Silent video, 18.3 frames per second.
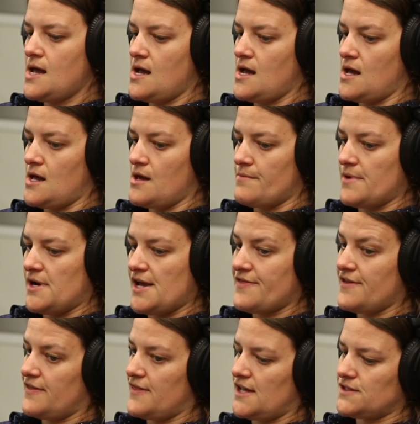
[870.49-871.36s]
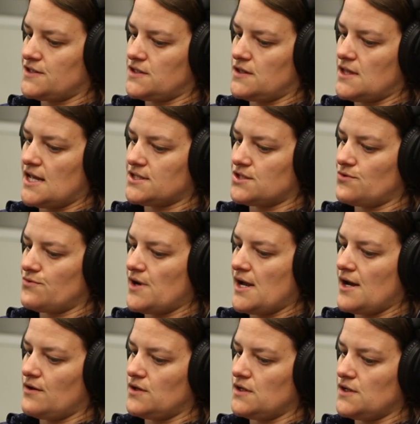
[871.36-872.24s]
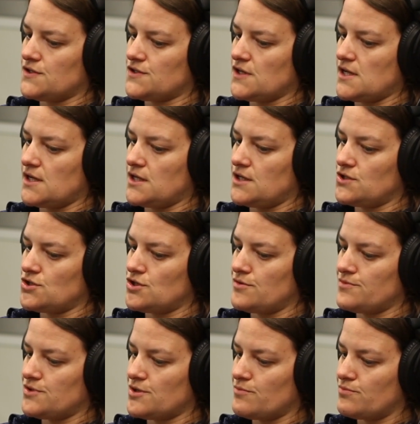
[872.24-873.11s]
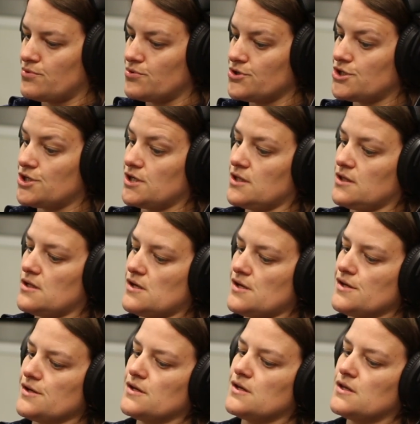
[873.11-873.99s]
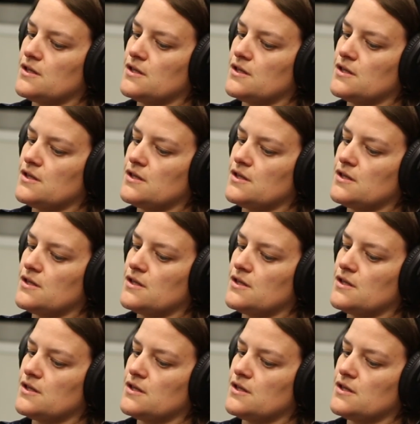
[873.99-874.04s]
And I think that's the reality, is like in terms of pushing the